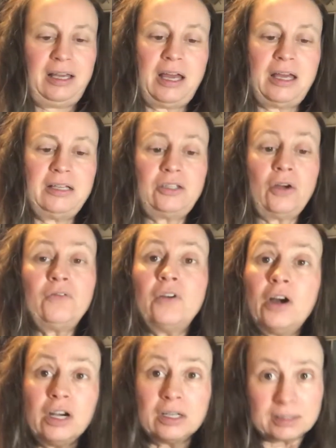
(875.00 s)
And so
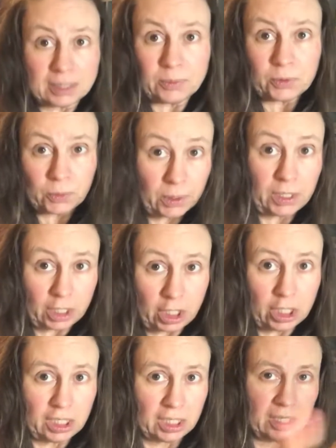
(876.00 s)
far it seems really
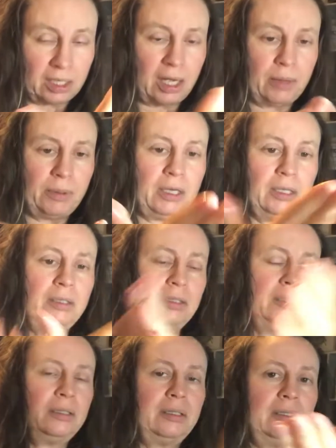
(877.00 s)
good. I mean,
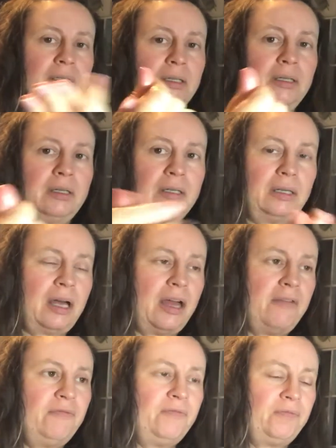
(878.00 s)

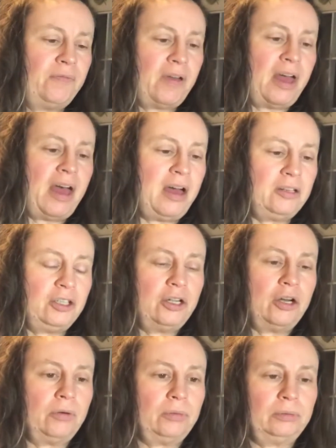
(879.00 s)
I've had, you
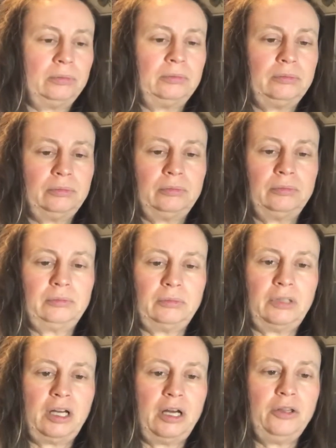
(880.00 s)
know,
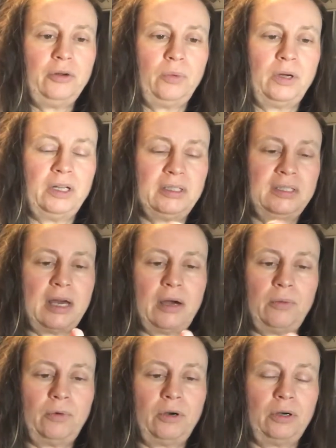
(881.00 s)
other ones
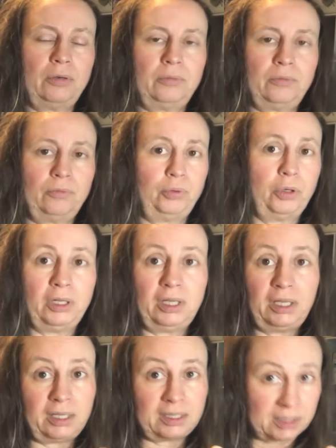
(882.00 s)
that were
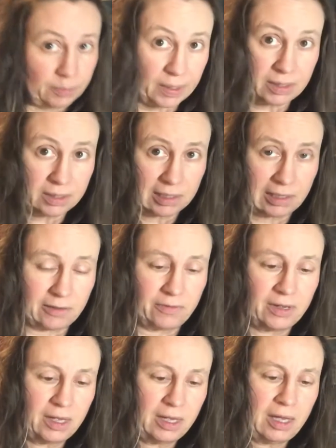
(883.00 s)
really expensive
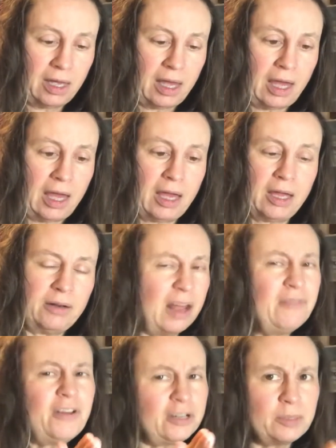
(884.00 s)
and
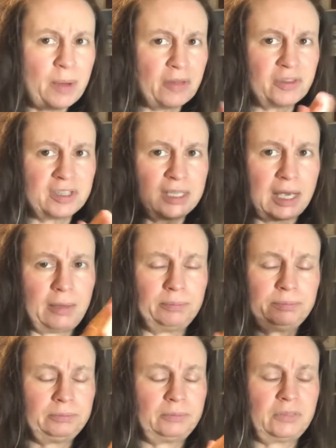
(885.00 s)
felt about the same.
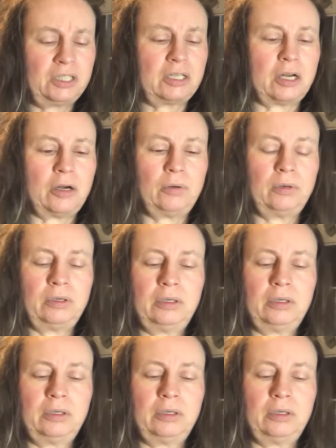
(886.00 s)
So,